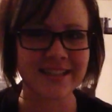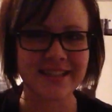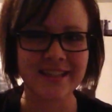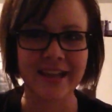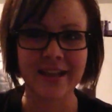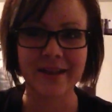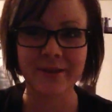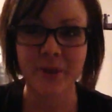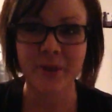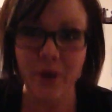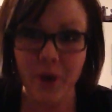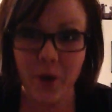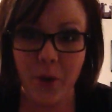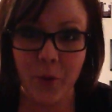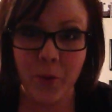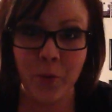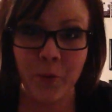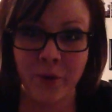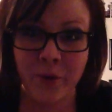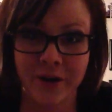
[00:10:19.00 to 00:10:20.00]
he's like,
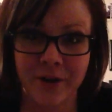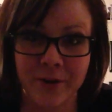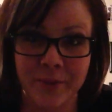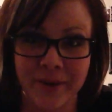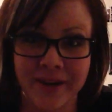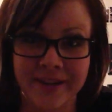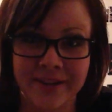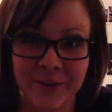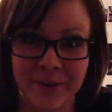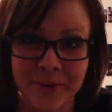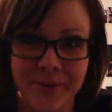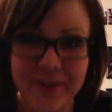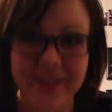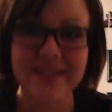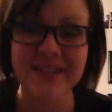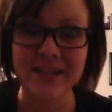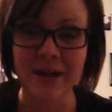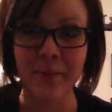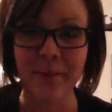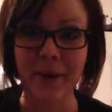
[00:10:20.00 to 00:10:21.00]
where are my
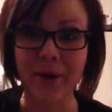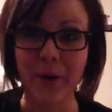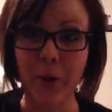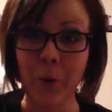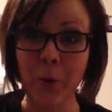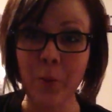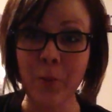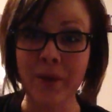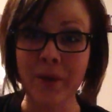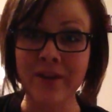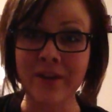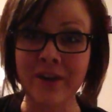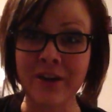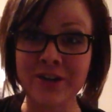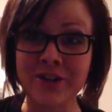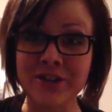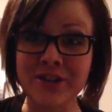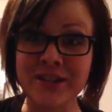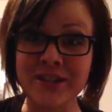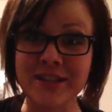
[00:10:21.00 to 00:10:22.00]
donuts? And I'm like, oh my
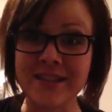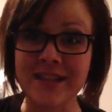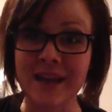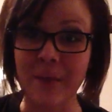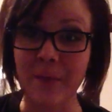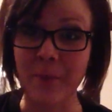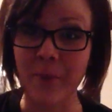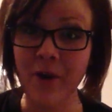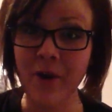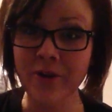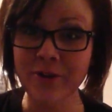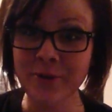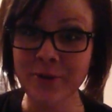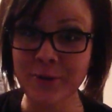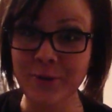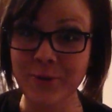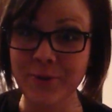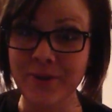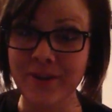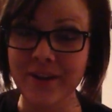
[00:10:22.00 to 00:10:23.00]
gosh, this is that Paul
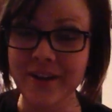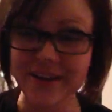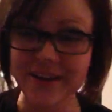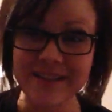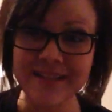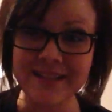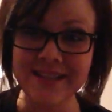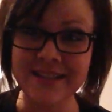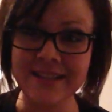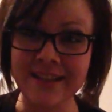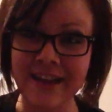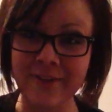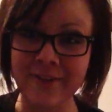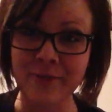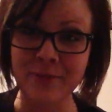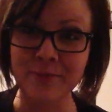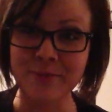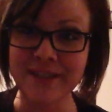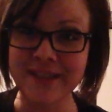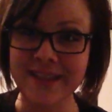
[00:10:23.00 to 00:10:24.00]
dude! This is the guy
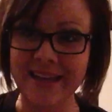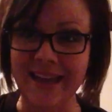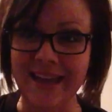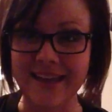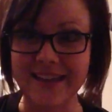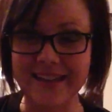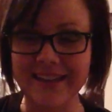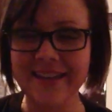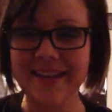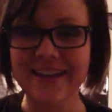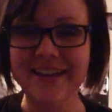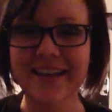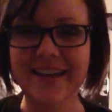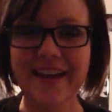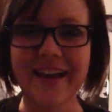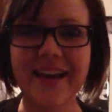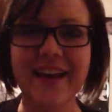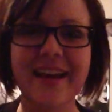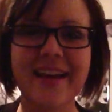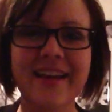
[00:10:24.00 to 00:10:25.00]
from B-Cake!
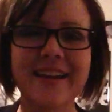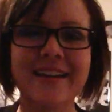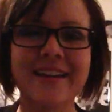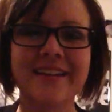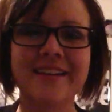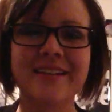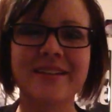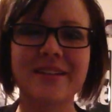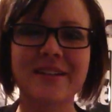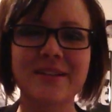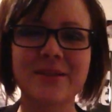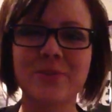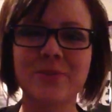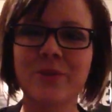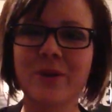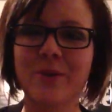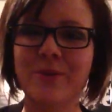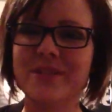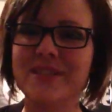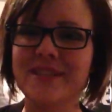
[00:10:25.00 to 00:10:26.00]
And, because
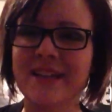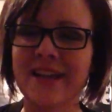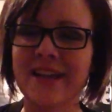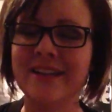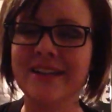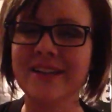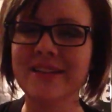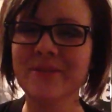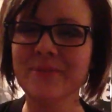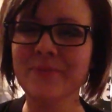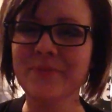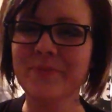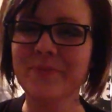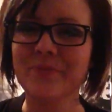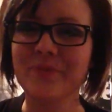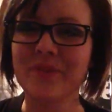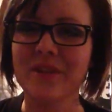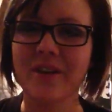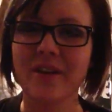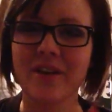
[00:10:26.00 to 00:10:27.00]
where I was standing,
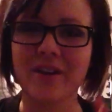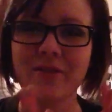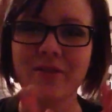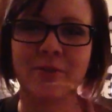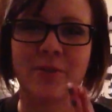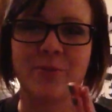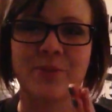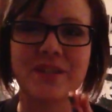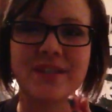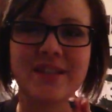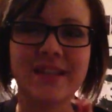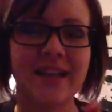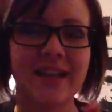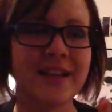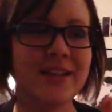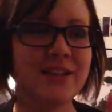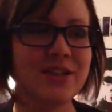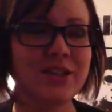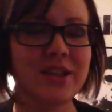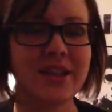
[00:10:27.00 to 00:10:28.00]
from the
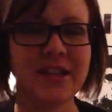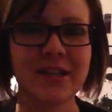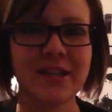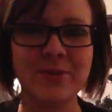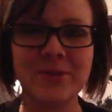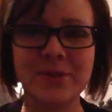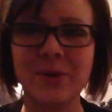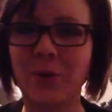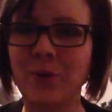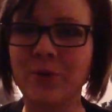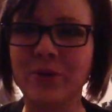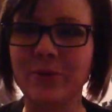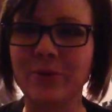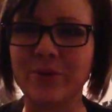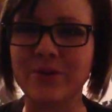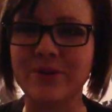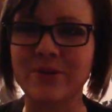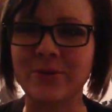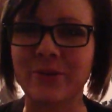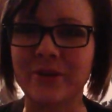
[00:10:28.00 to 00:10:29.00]
stage, he was the only
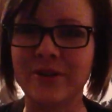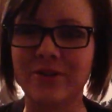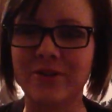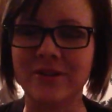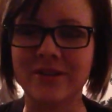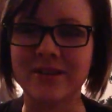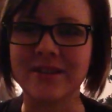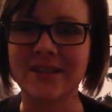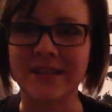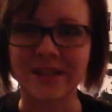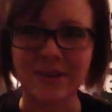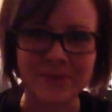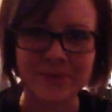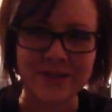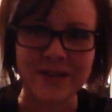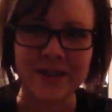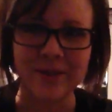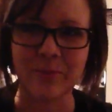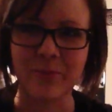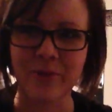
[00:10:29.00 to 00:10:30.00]
person who I couldn't see. He was,
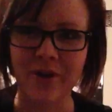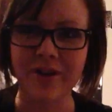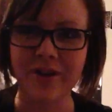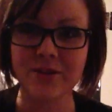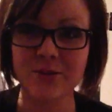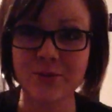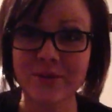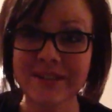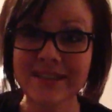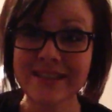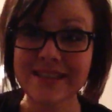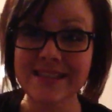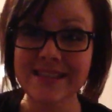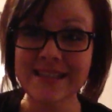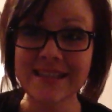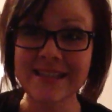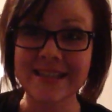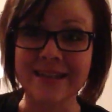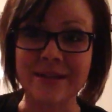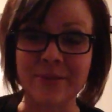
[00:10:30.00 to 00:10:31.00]
like, blocked, so I didn't
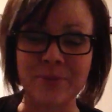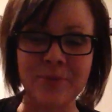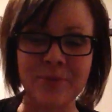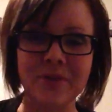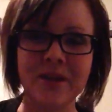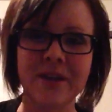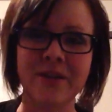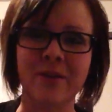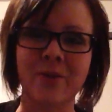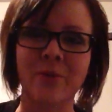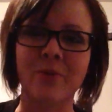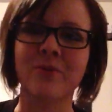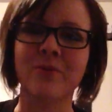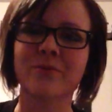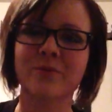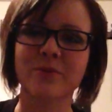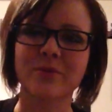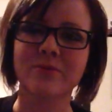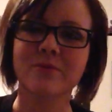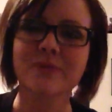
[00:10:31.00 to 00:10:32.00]
see him. I know,
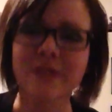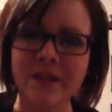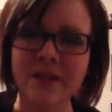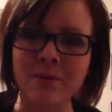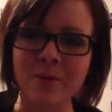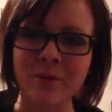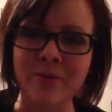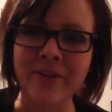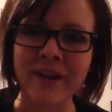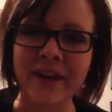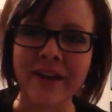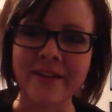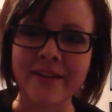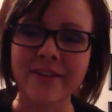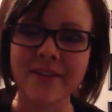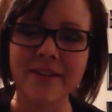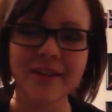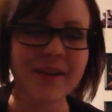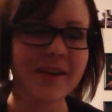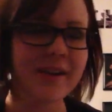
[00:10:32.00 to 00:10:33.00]
terrible fan.
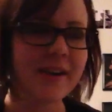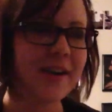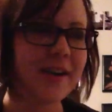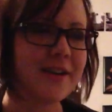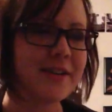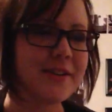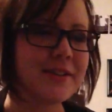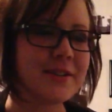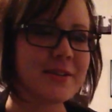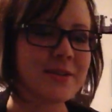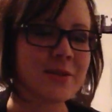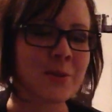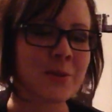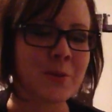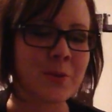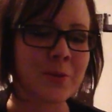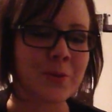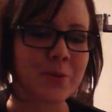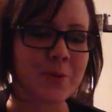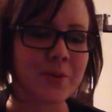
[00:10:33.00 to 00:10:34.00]

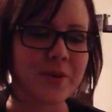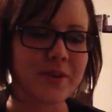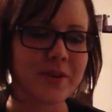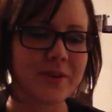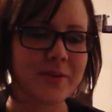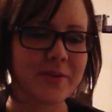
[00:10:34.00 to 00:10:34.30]
So,